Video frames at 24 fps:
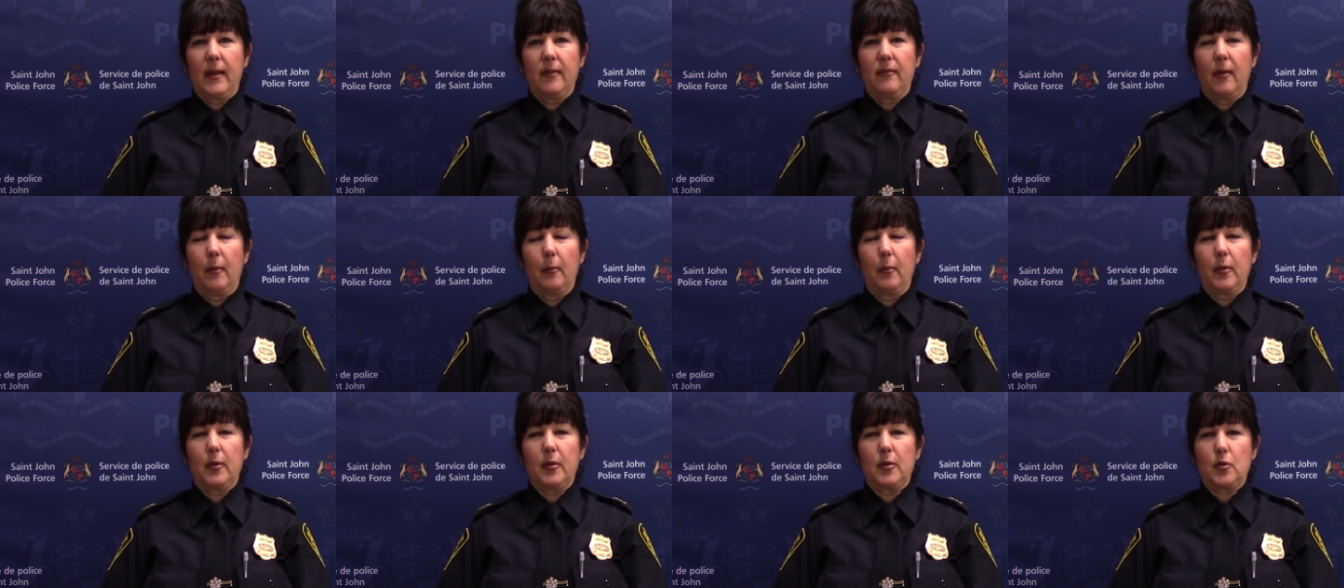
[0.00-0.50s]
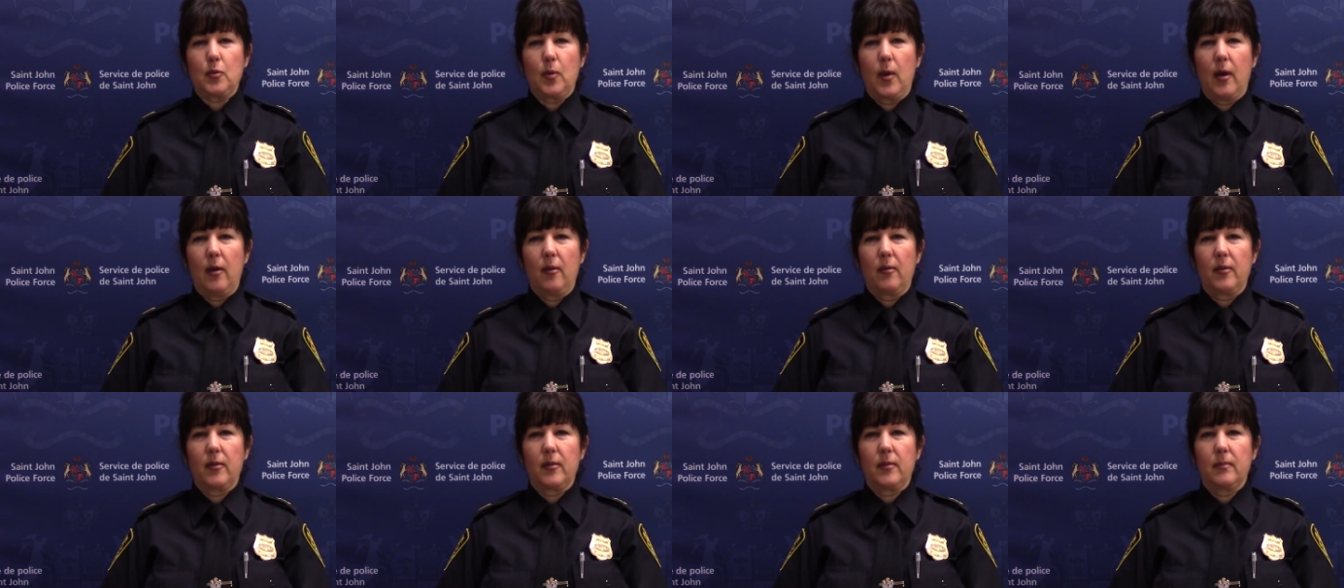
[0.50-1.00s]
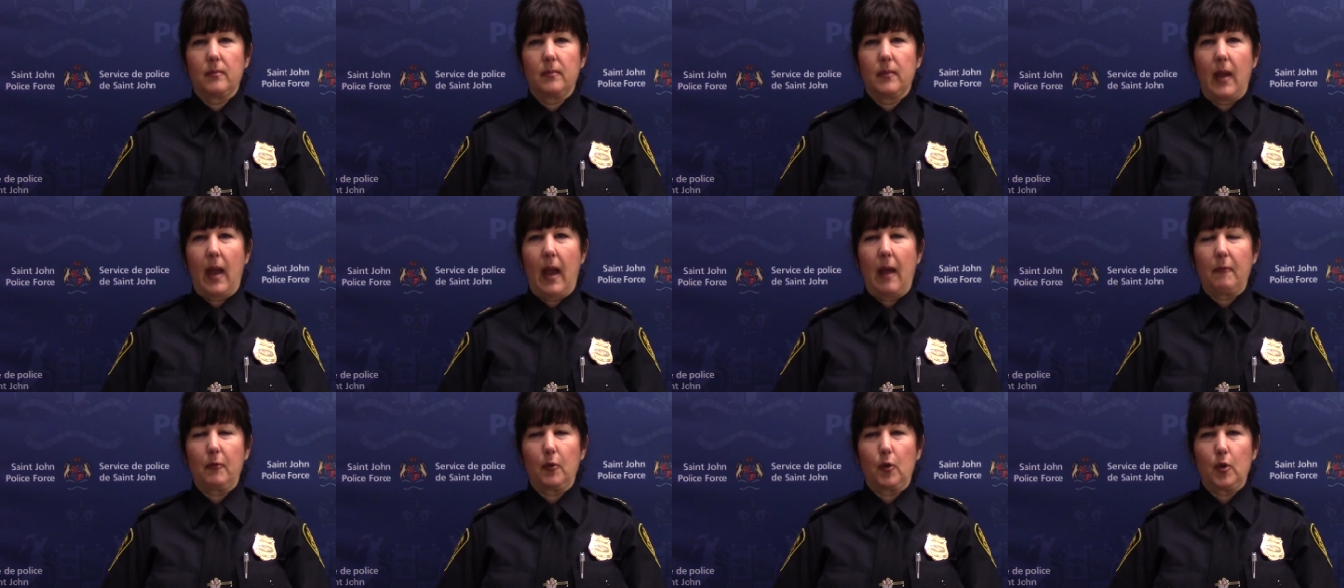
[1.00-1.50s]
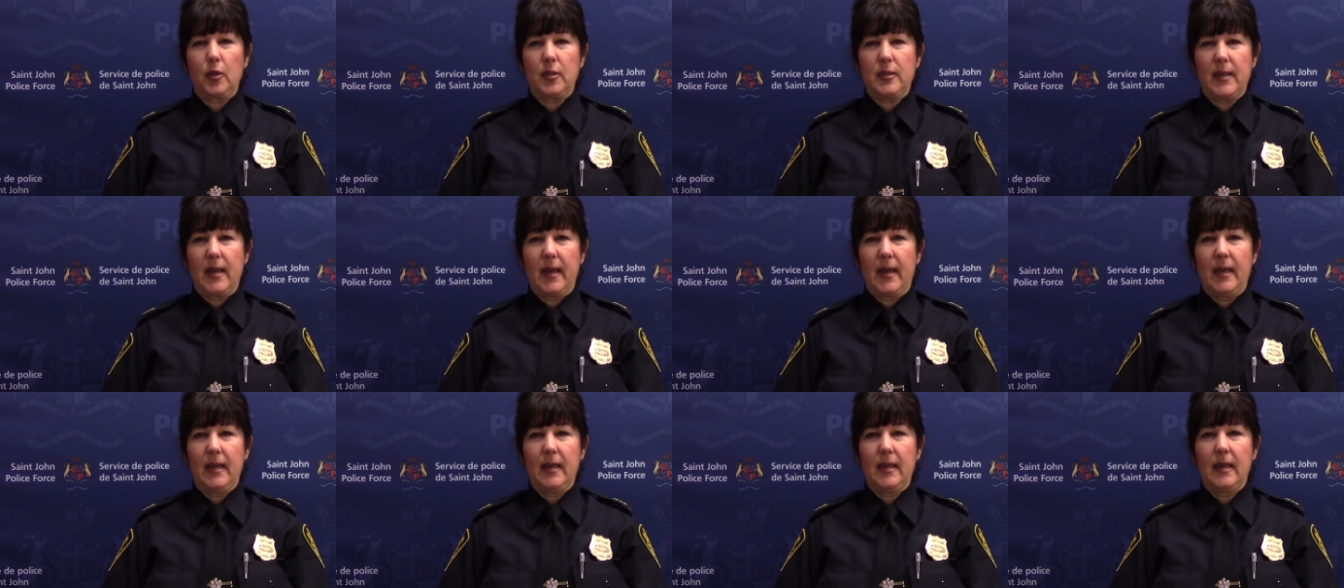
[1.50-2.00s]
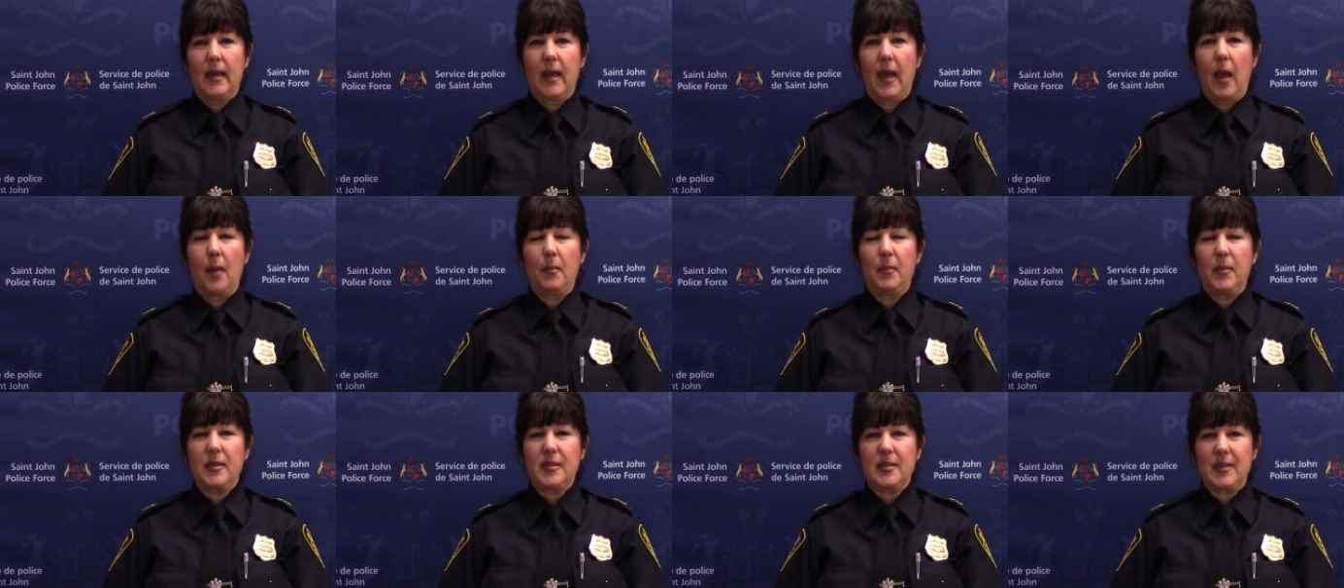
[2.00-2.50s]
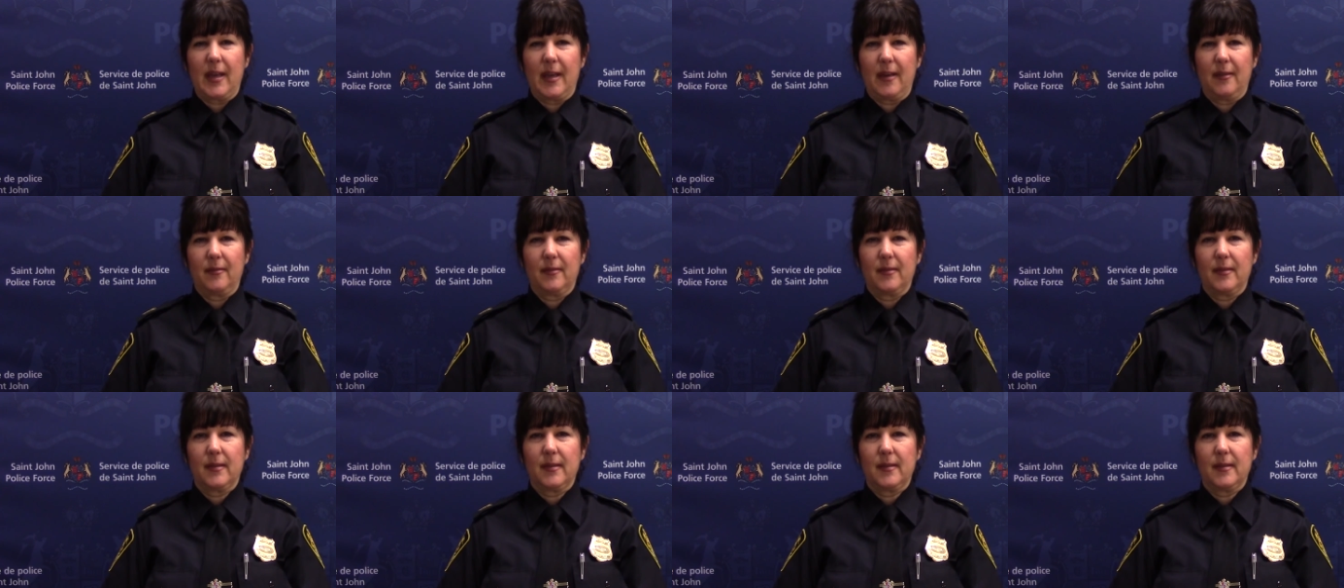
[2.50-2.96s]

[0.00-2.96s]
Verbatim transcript: February the 12th. Have a good day and be safe.